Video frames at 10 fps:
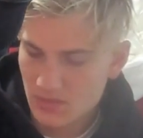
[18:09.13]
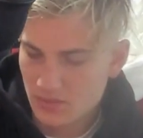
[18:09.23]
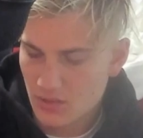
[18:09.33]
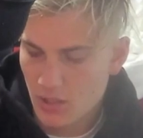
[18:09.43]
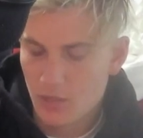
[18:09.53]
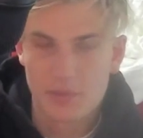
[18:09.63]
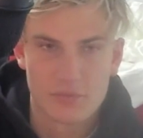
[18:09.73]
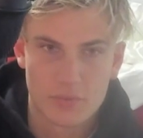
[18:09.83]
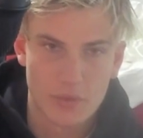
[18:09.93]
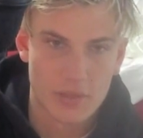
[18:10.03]
carbon
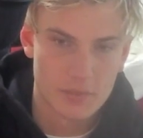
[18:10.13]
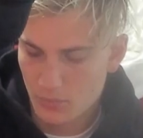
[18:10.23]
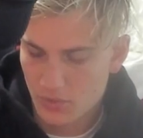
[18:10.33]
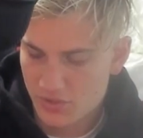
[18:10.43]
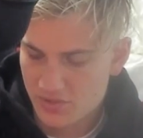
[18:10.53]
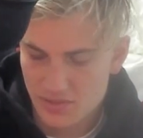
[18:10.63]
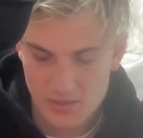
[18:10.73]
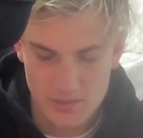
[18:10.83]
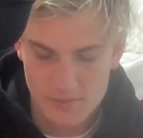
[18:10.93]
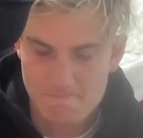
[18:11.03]
for it. We're just
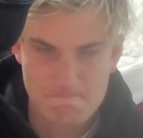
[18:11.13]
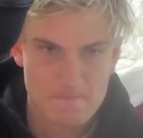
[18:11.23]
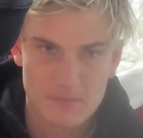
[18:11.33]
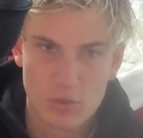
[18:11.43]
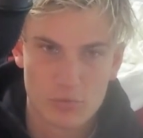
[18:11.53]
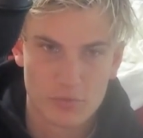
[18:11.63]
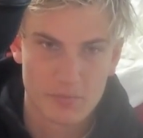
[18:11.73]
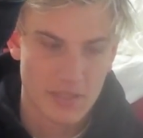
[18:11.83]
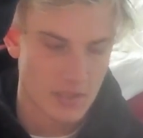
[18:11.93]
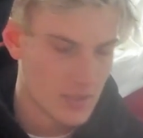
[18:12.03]
gonna go from
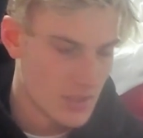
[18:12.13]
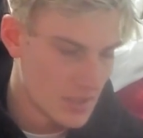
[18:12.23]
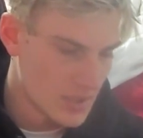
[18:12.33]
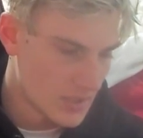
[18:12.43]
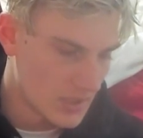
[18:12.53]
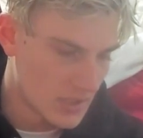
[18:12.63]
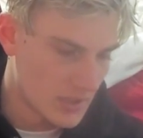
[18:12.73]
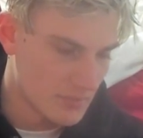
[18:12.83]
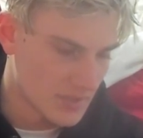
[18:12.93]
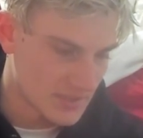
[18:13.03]
there
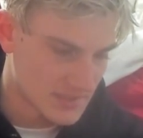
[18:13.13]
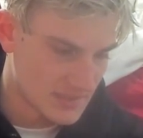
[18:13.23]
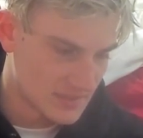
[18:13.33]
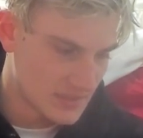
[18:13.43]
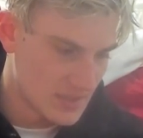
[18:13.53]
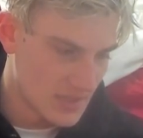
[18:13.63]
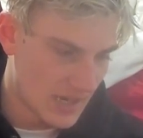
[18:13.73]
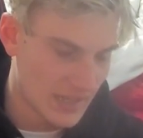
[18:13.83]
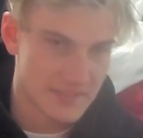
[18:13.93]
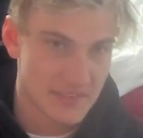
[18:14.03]
because
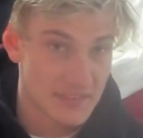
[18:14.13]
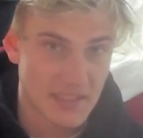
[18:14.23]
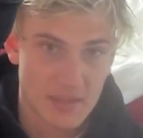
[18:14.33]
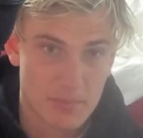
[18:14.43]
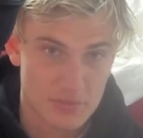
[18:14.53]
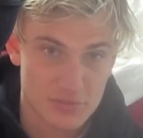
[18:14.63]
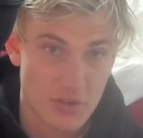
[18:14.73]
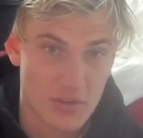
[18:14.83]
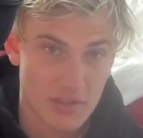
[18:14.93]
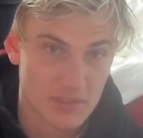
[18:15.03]
I think that upper's
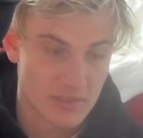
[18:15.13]
gone.